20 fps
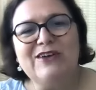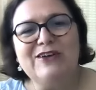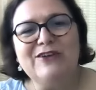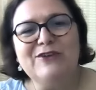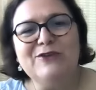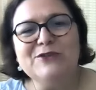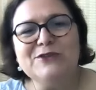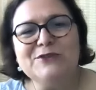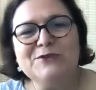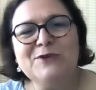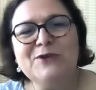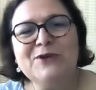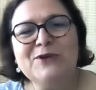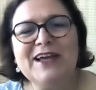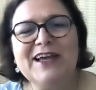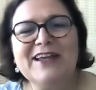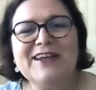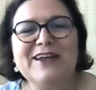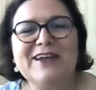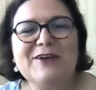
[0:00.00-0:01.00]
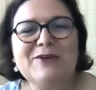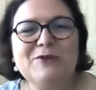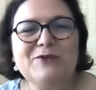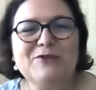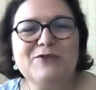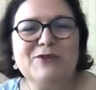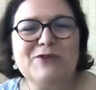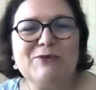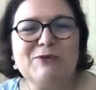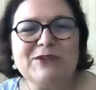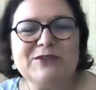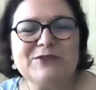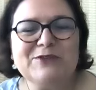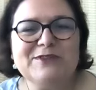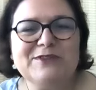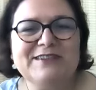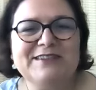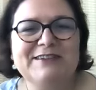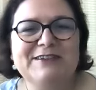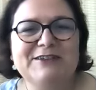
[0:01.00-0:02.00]
useful, and I look forward to
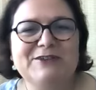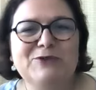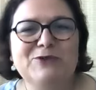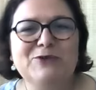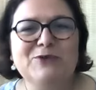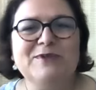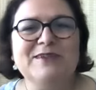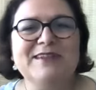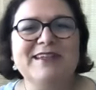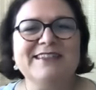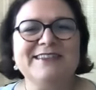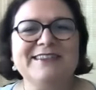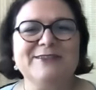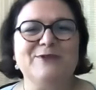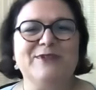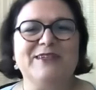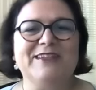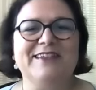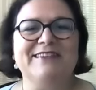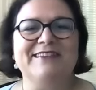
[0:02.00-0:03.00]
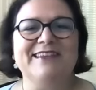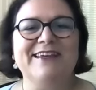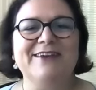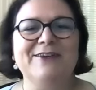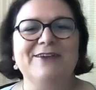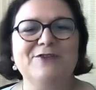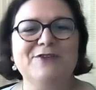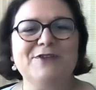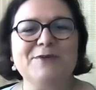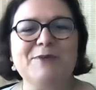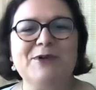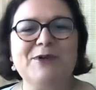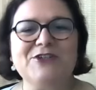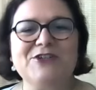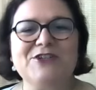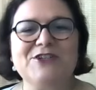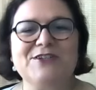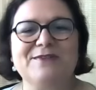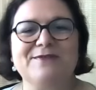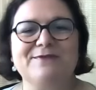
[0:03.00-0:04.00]
seeing you next week. Thank you very
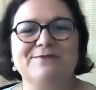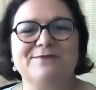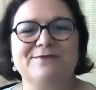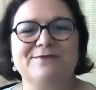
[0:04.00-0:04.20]
much.